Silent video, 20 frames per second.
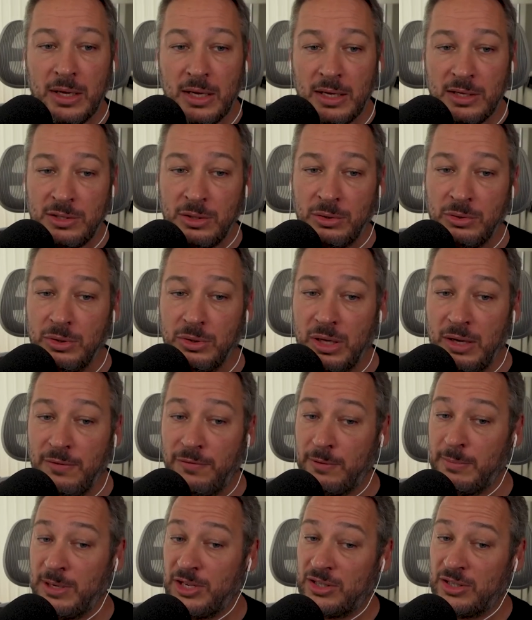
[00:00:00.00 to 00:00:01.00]
So
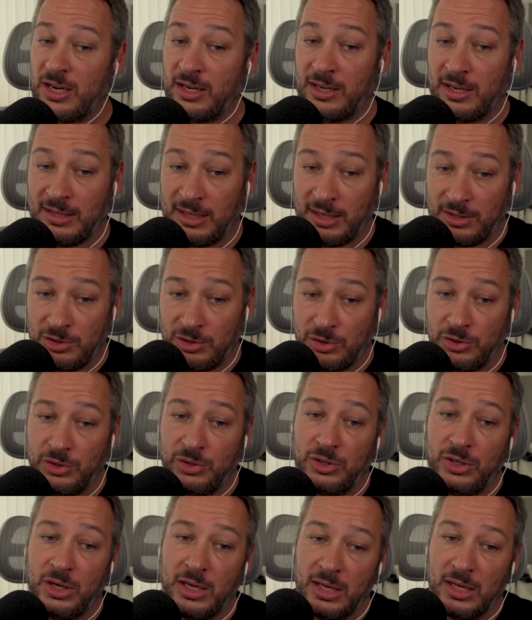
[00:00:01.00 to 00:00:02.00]
information
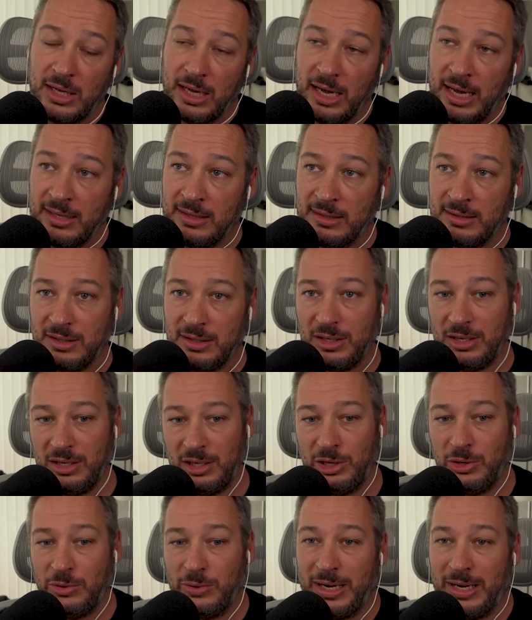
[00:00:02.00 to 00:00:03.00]
architecture and
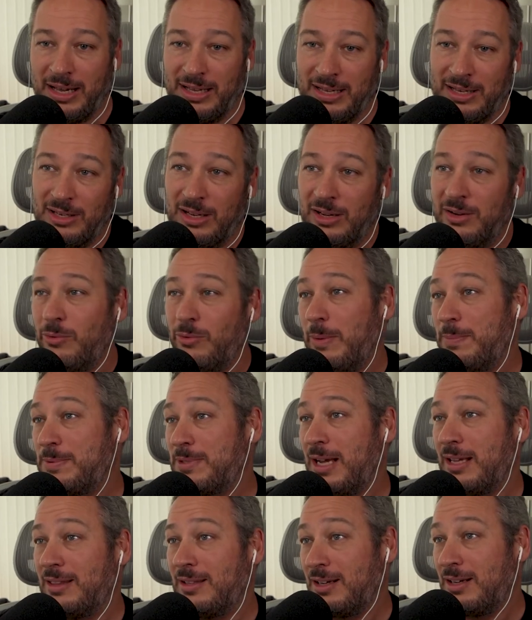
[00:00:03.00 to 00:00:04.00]
URL in a
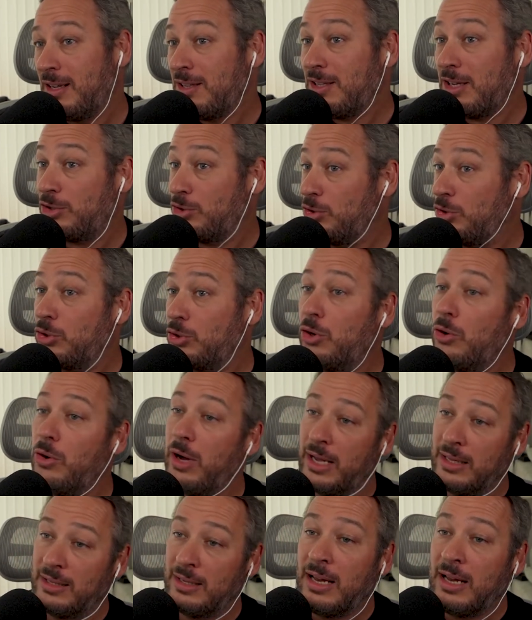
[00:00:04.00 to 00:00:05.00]
website architecture go
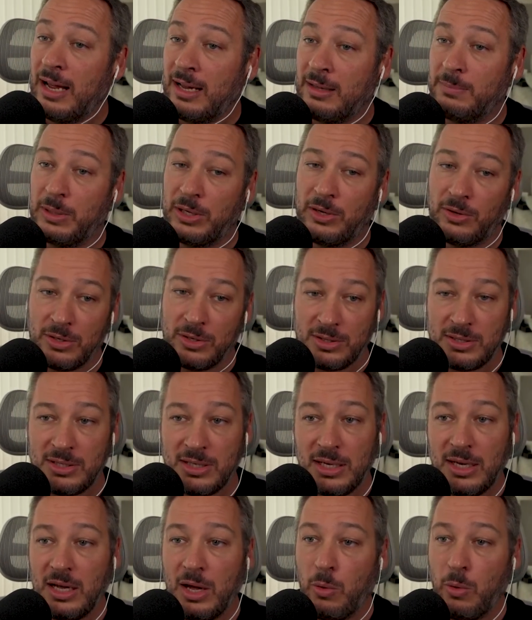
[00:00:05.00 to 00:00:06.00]
hand in hand, because
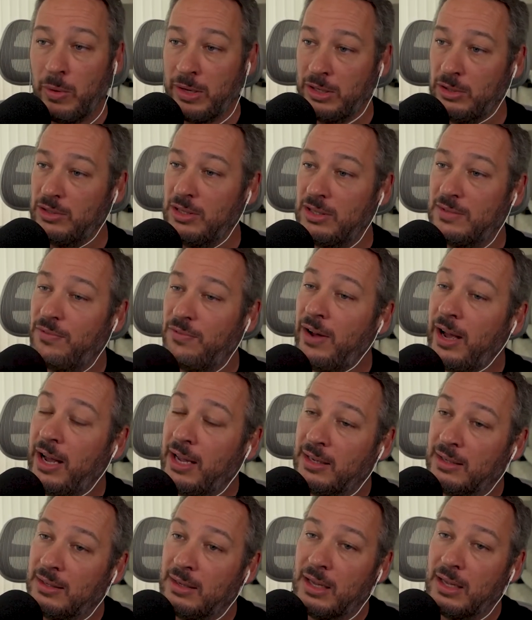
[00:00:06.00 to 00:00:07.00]
when you
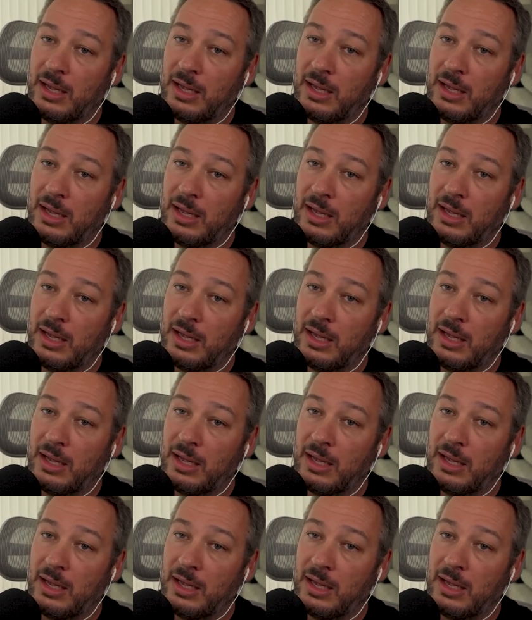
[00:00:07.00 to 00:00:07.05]
define